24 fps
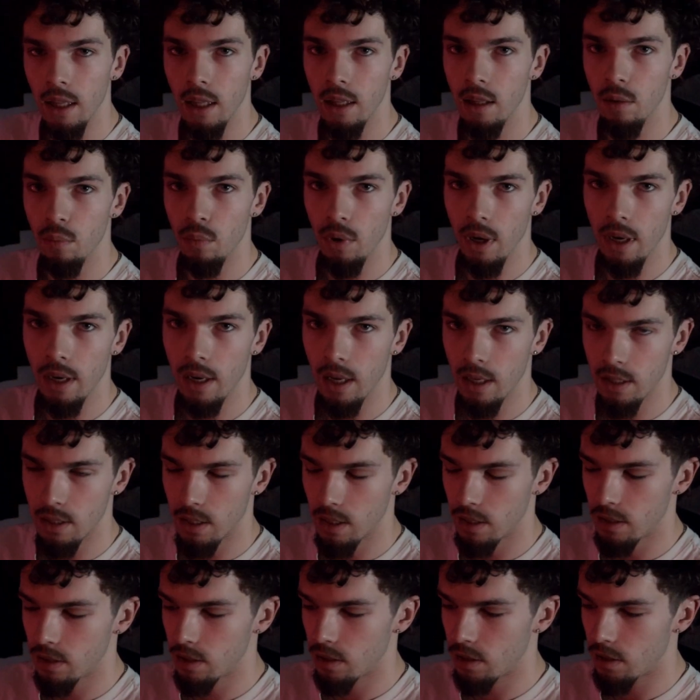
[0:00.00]
then the brand
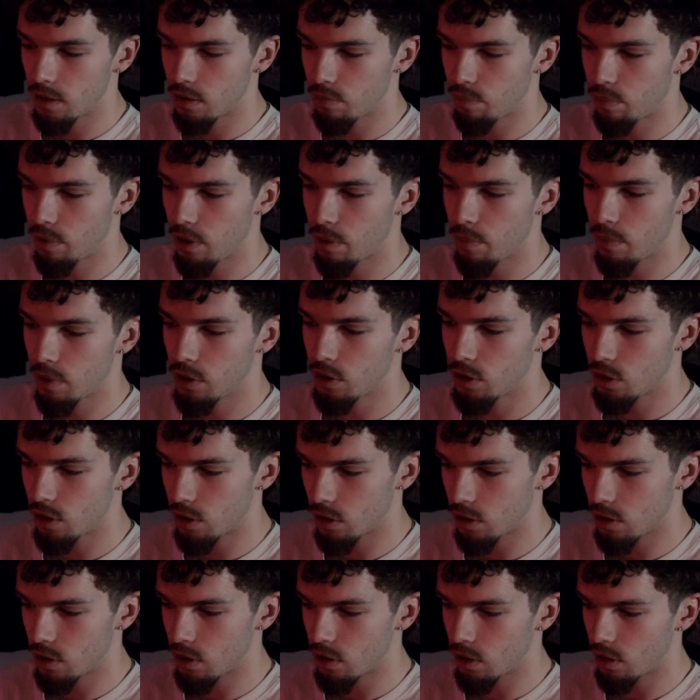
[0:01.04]
assets is pretty much
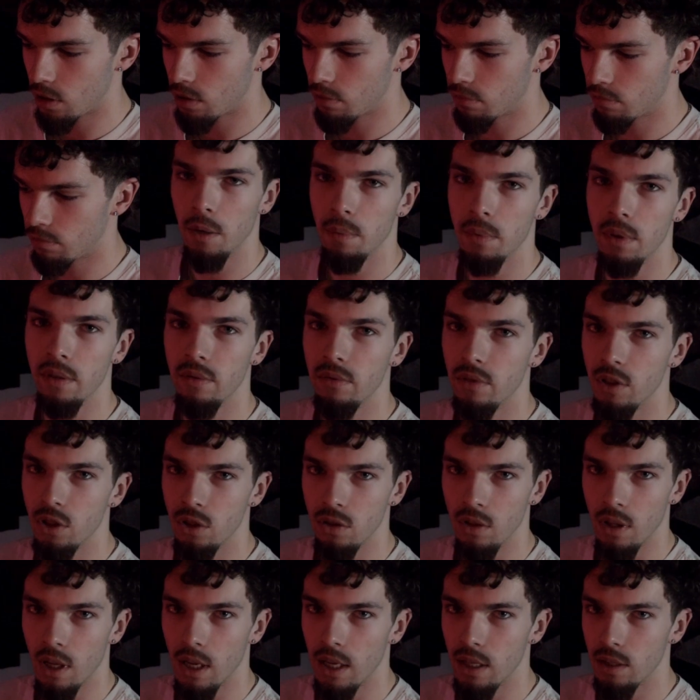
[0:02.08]
just to help them
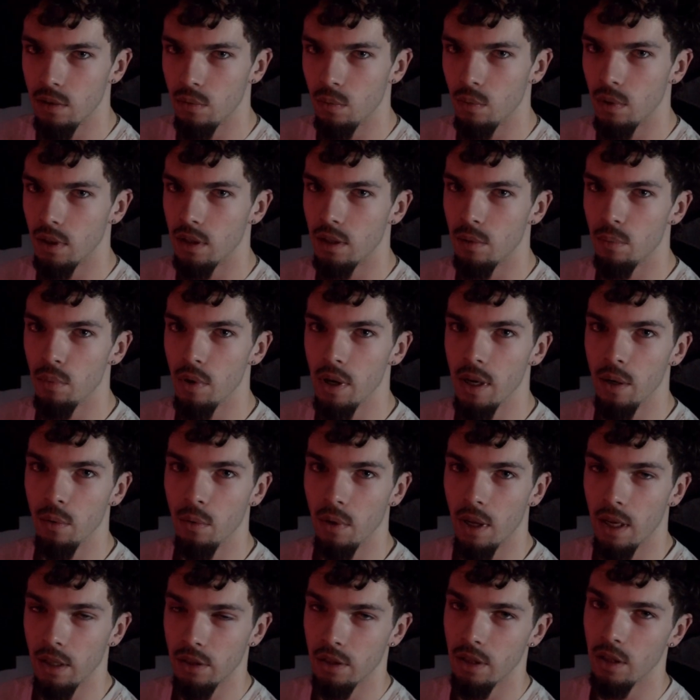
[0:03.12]
visualize what the brand will
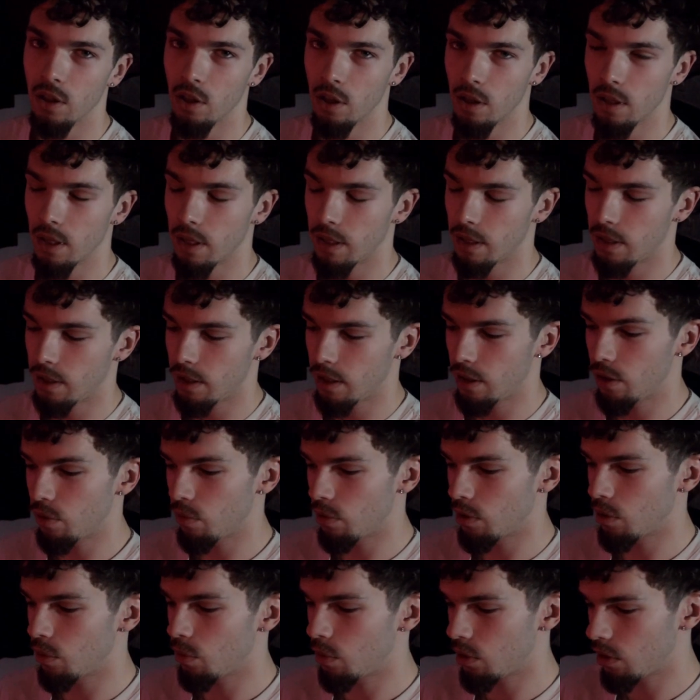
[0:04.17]
actually look like in the
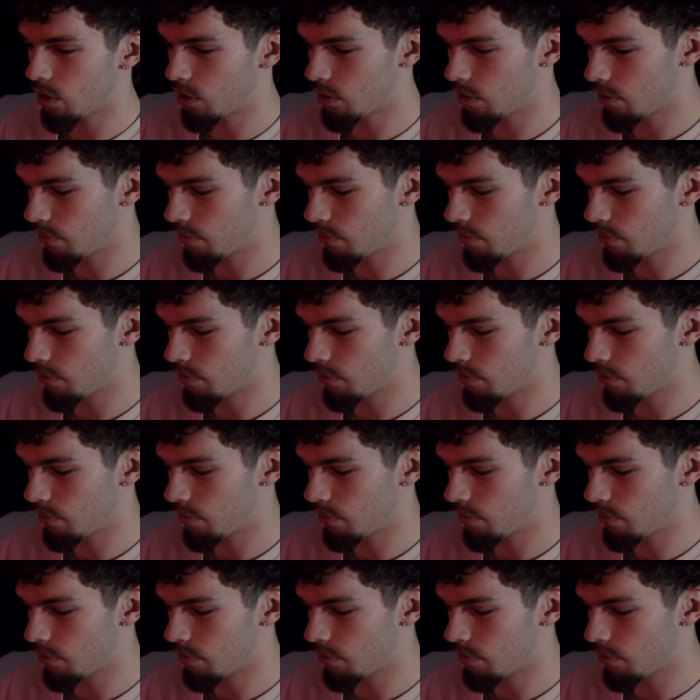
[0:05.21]
real world.